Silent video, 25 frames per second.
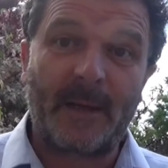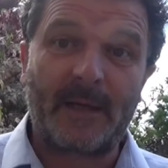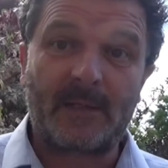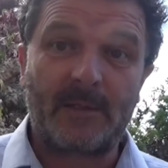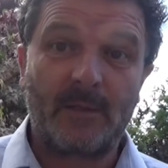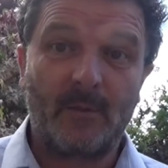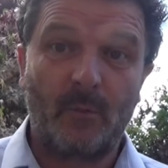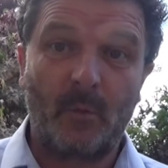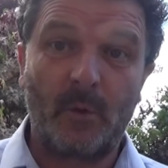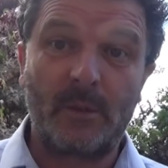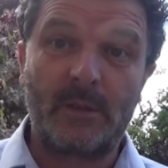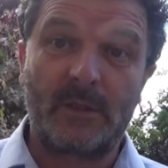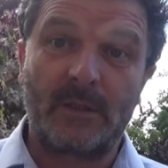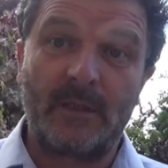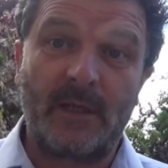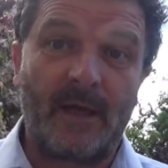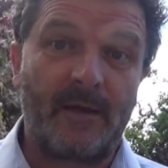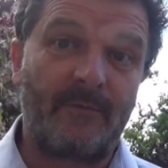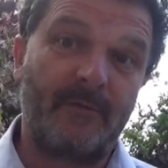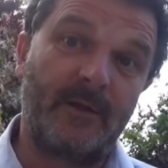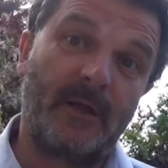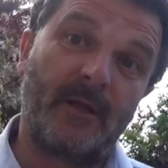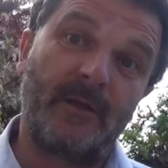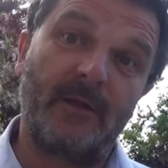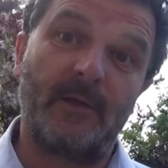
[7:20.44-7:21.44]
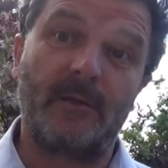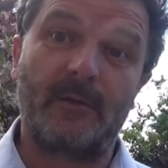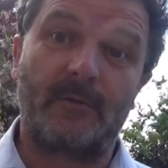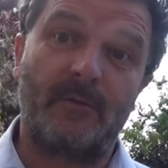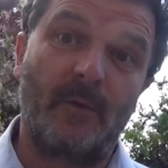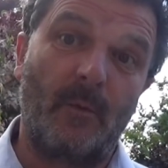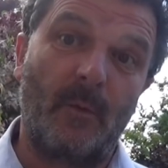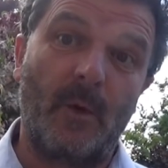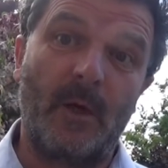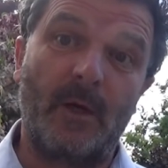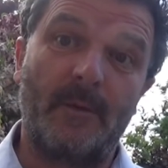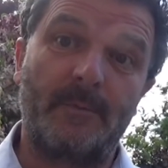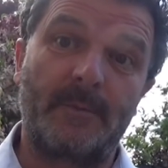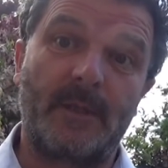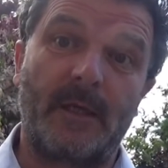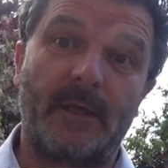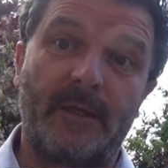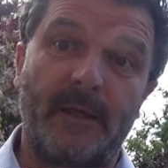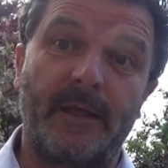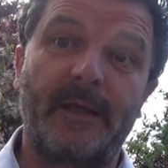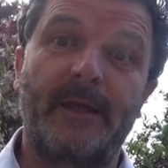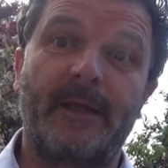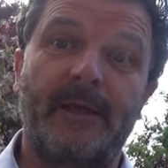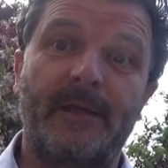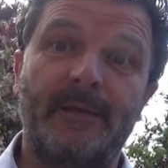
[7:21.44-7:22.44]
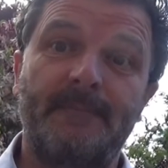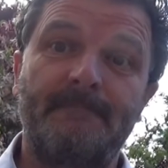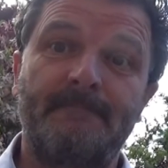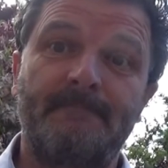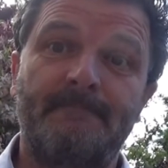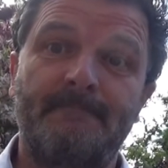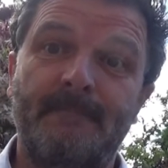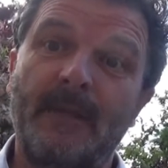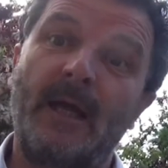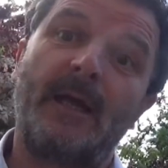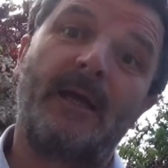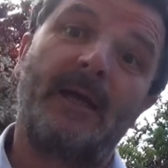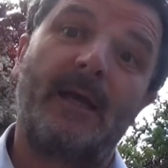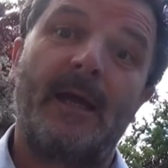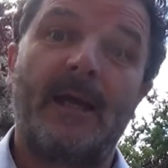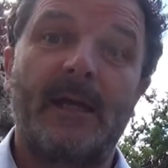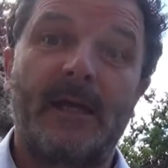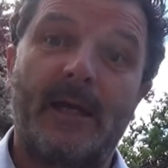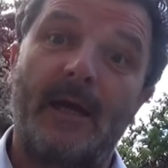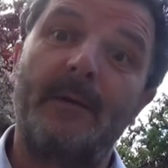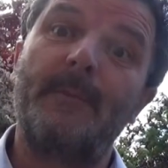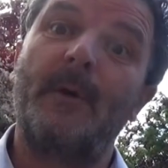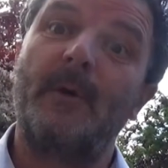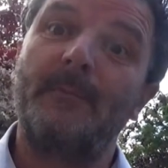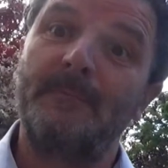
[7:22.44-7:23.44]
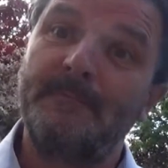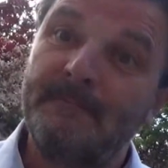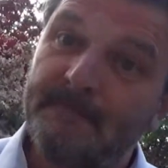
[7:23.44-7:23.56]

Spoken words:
to the woods and have another look for worms, I think. Come on.